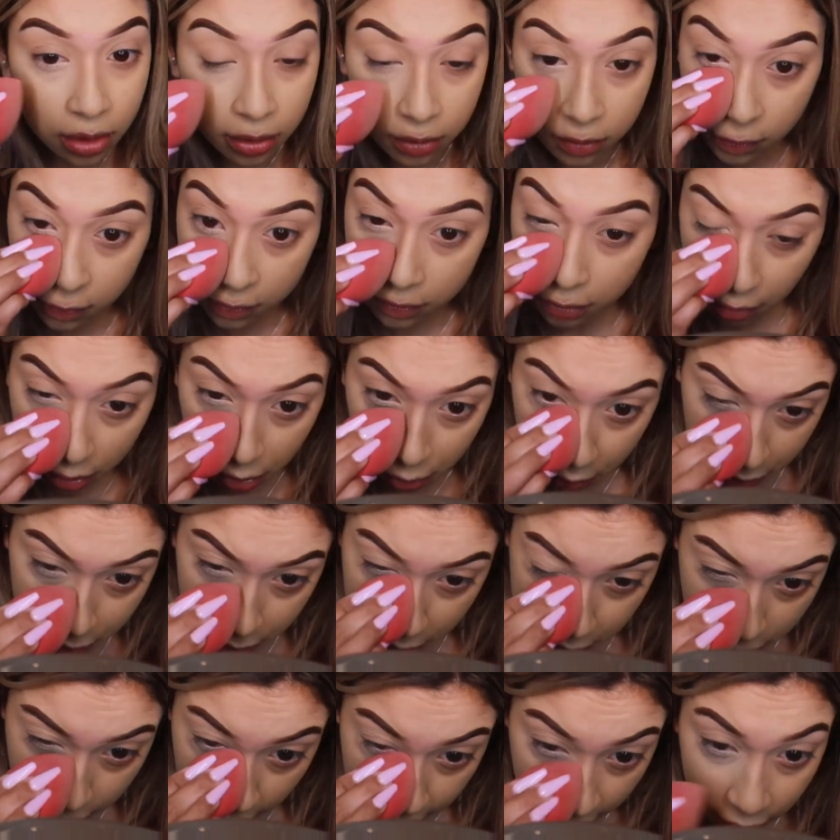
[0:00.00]
So
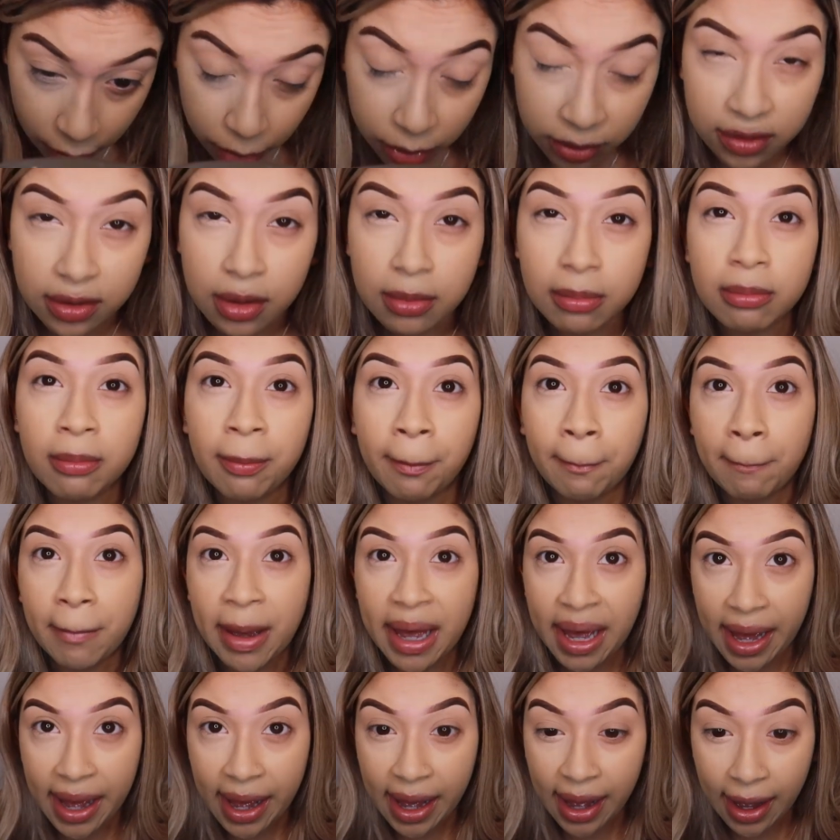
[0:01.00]
I was
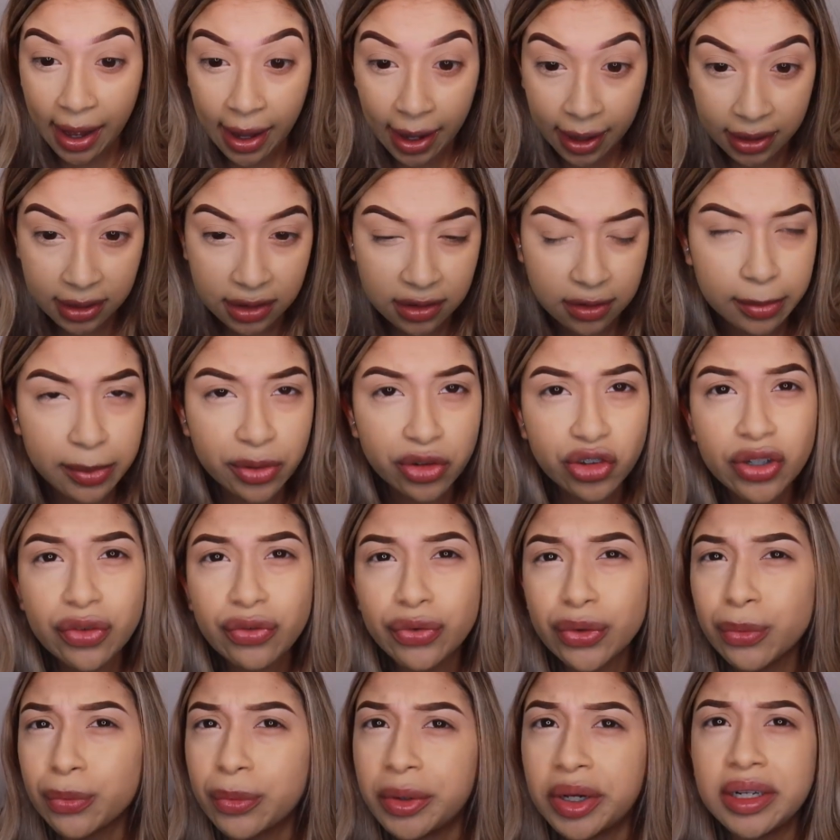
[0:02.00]
mad, especially
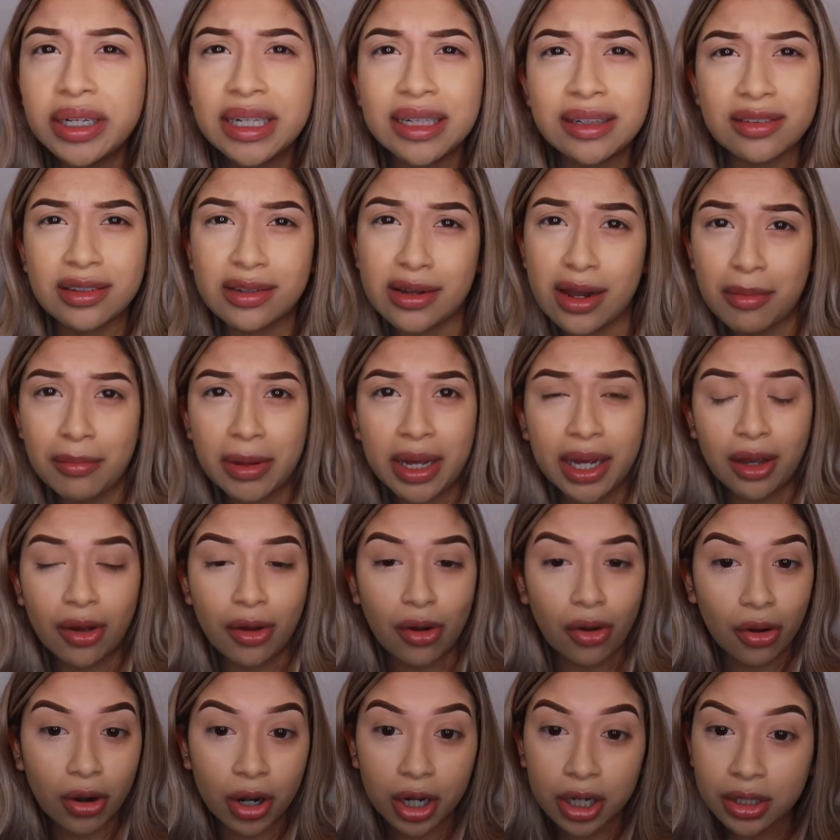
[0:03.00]
for when it's not my
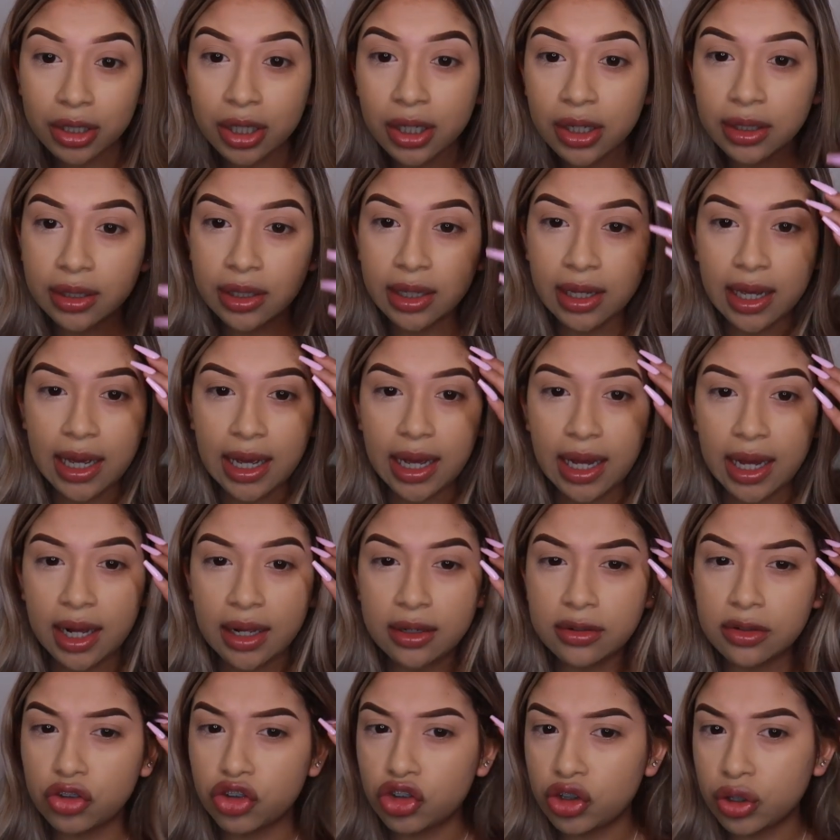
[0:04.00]
car.
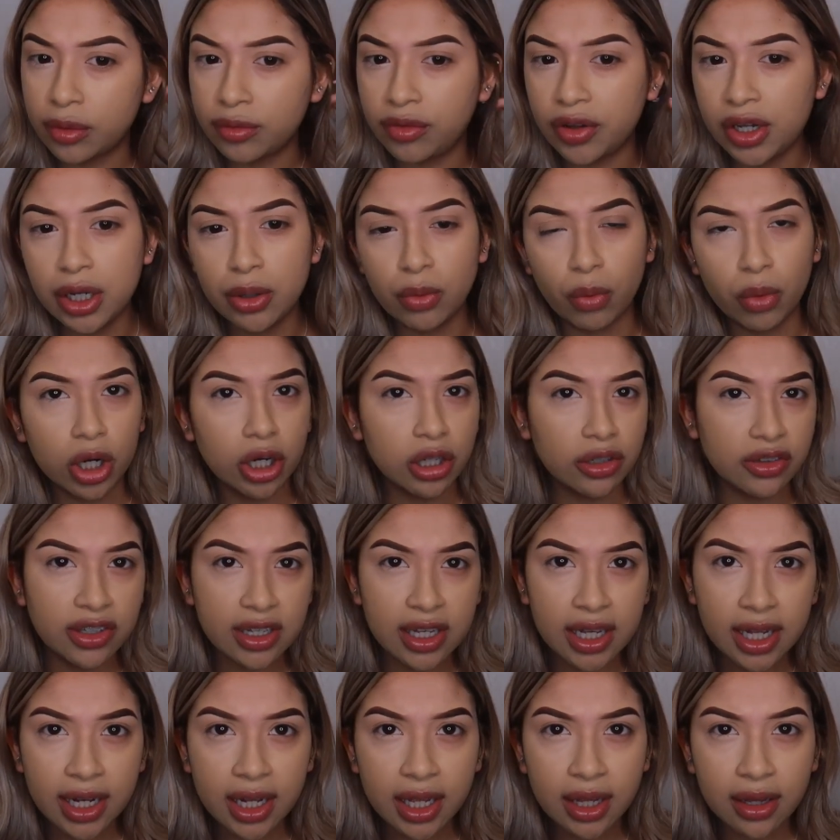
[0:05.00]
And so if he were to
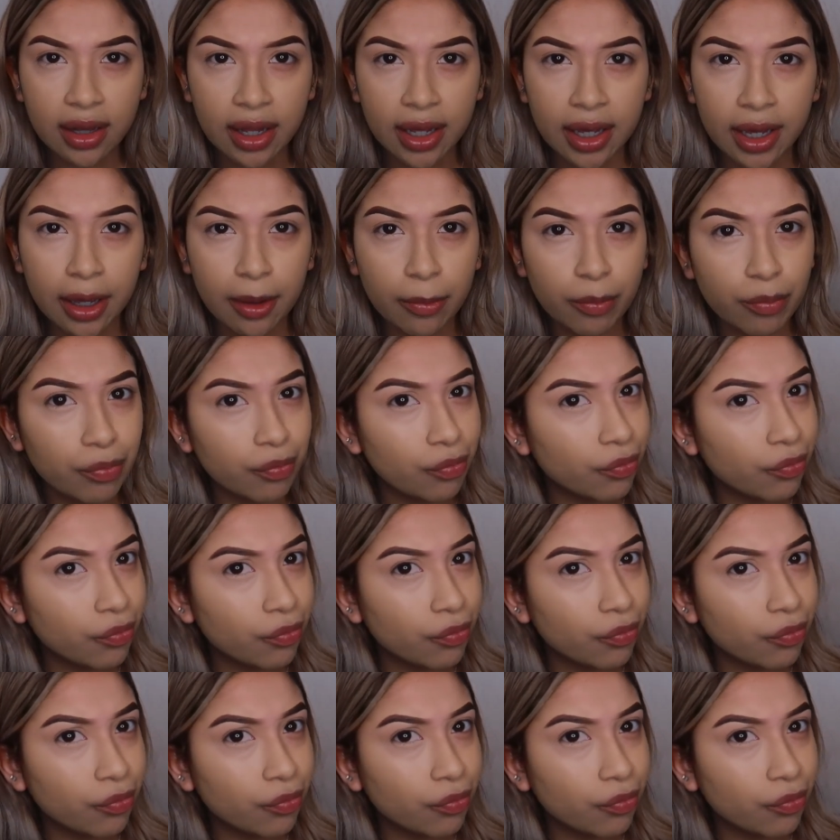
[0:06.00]
hit it, like,